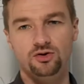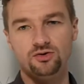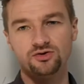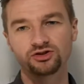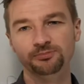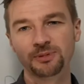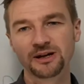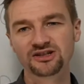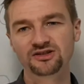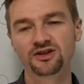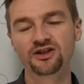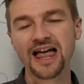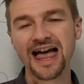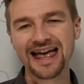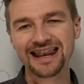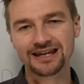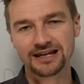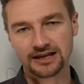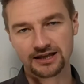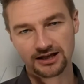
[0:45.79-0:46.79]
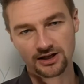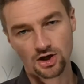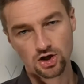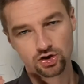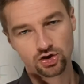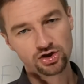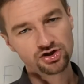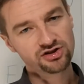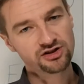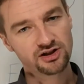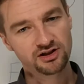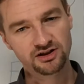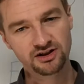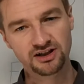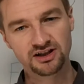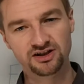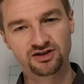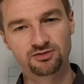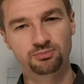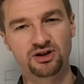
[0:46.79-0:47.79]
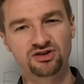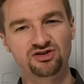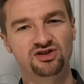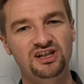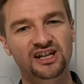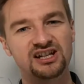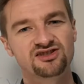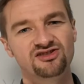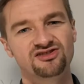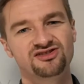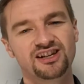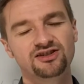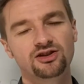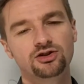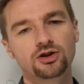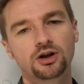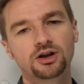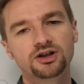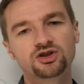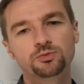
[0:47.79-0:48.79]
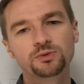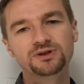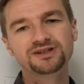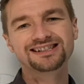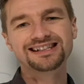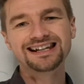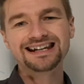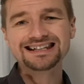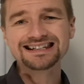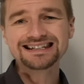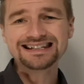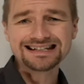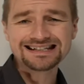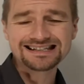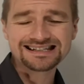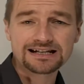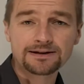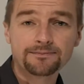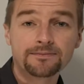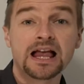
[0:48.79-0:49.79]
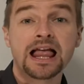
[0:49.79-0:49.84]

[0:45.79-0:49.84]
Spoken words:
no special anything, just these presentations and the knowledge which is in it.